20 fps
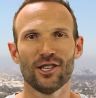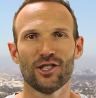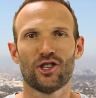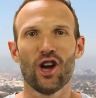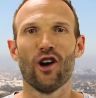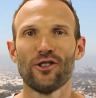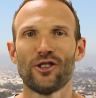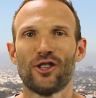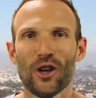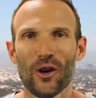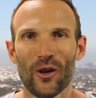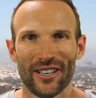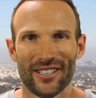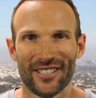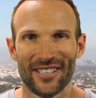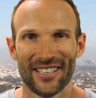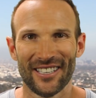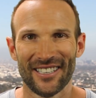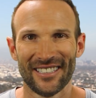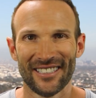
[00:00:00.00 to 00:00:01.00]
Don't do
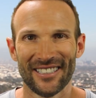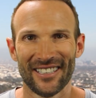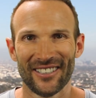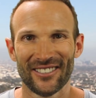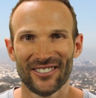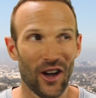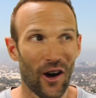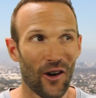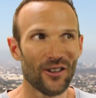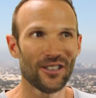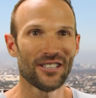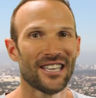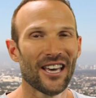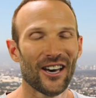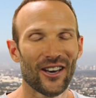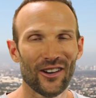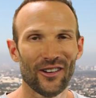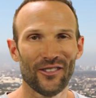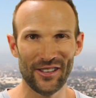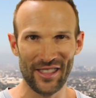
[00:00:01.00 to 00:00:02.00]
it. Don't
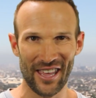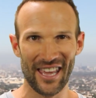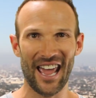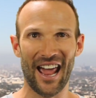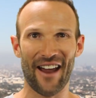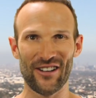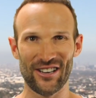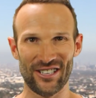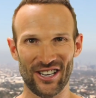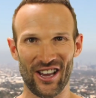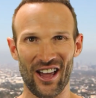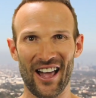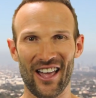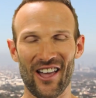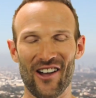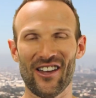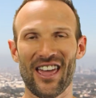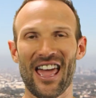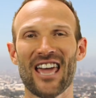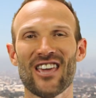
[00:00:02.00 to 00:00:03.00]
settle for the average
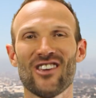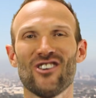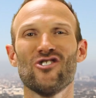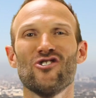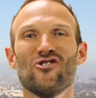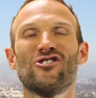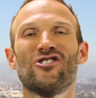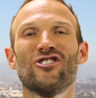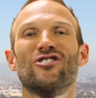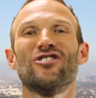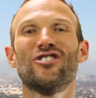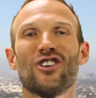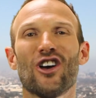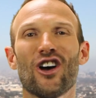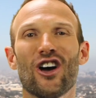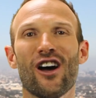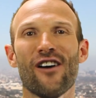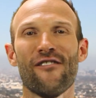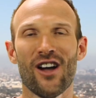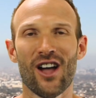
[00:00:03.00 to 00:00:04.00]
guy, okay? You
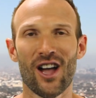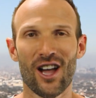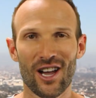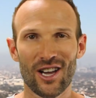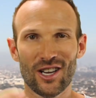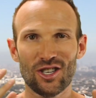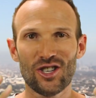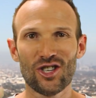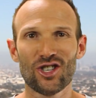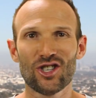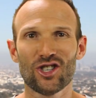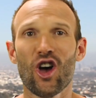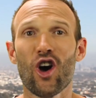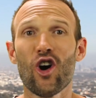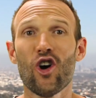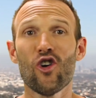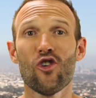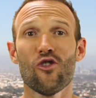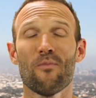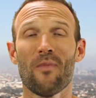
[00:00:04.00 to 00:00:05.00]
deserve
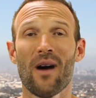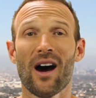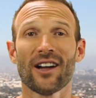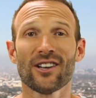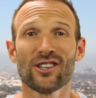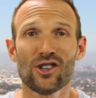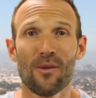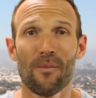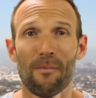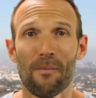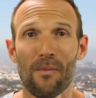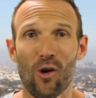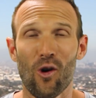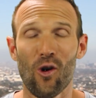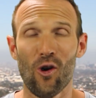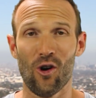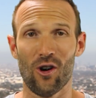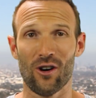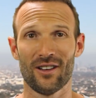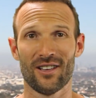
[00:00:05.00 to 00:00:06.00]
so much
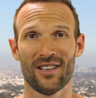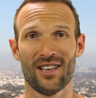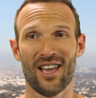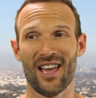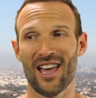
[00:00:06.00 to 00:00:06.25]
more.